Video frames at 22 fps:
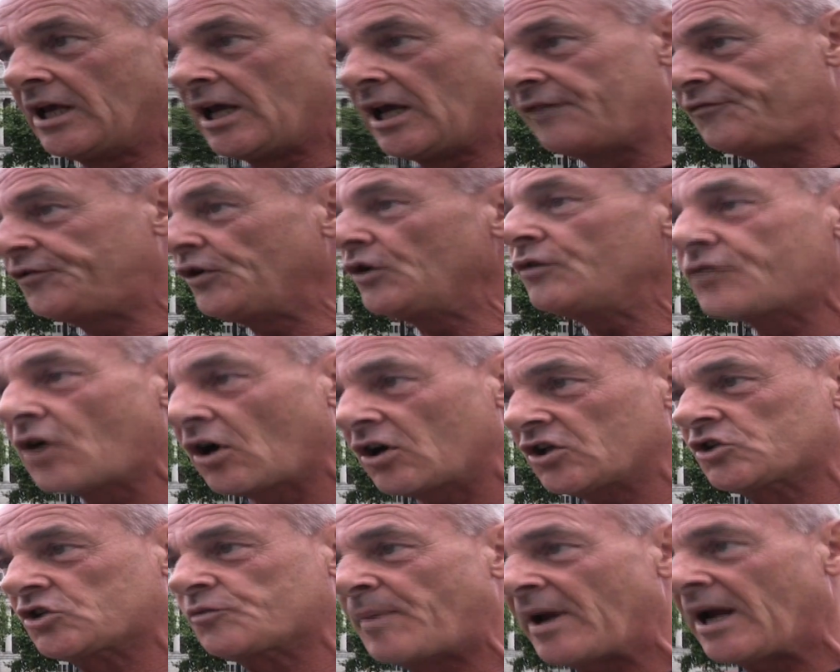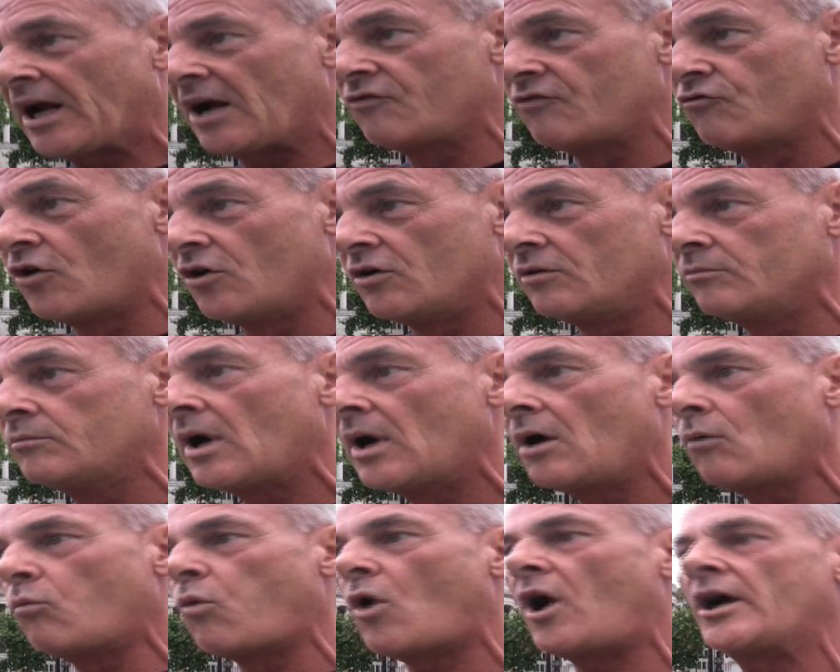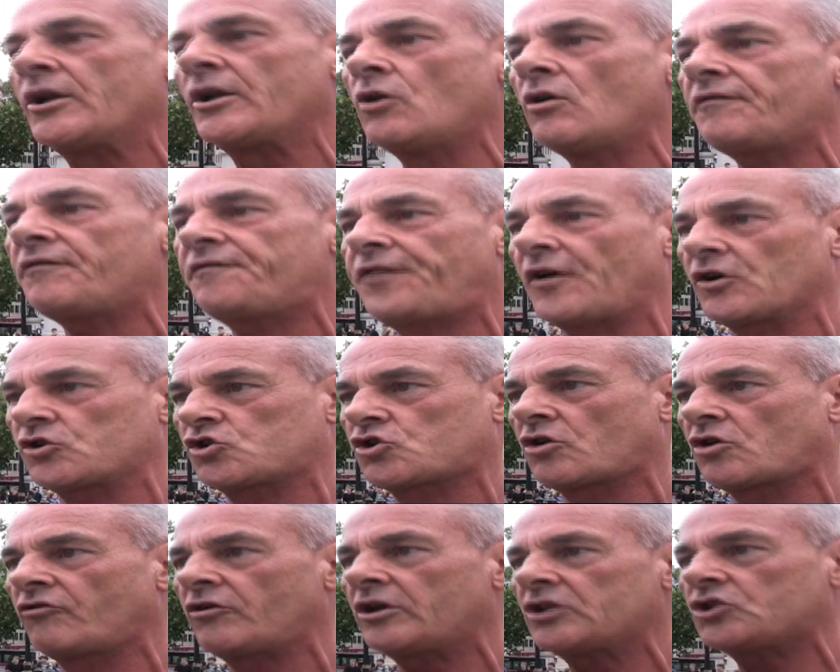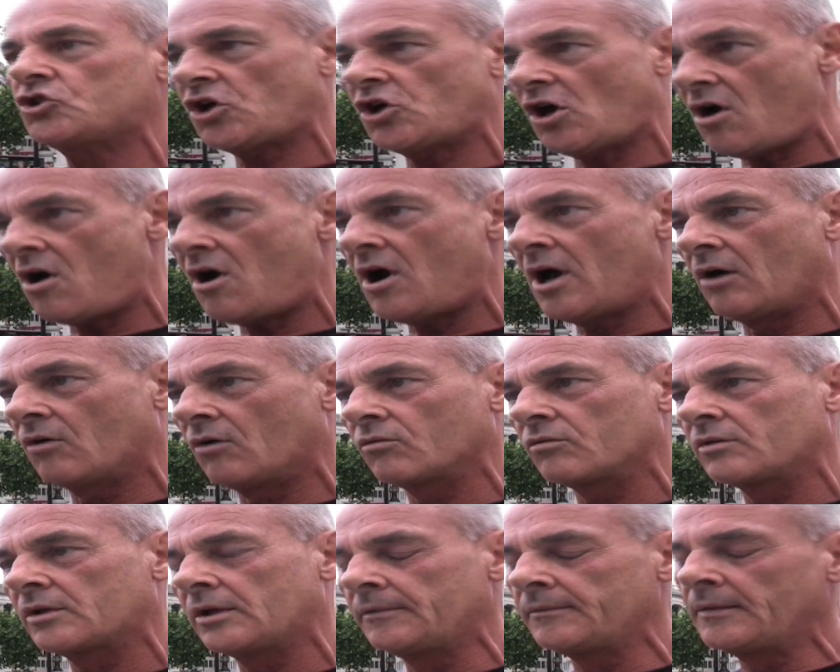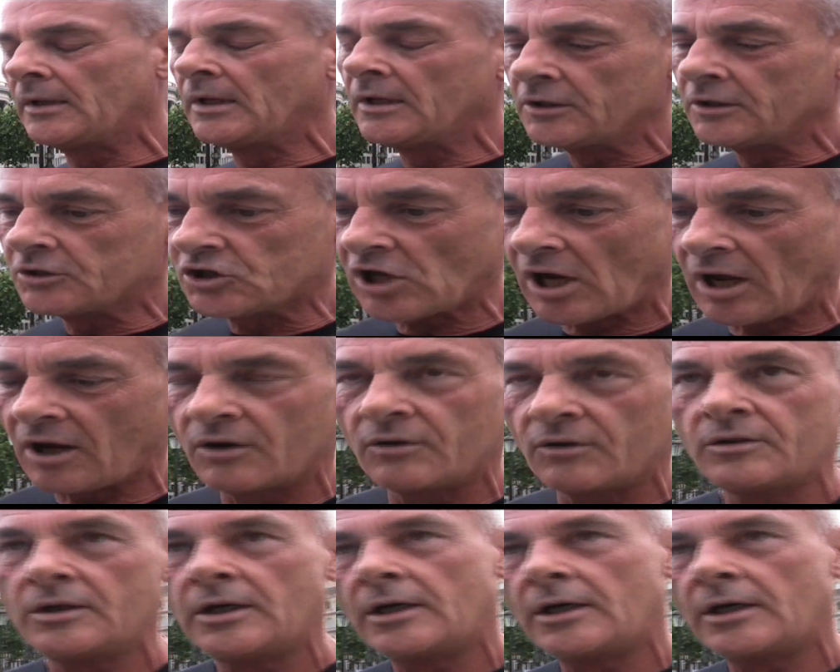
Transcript: If you've got a spare room, why not foster a child? So,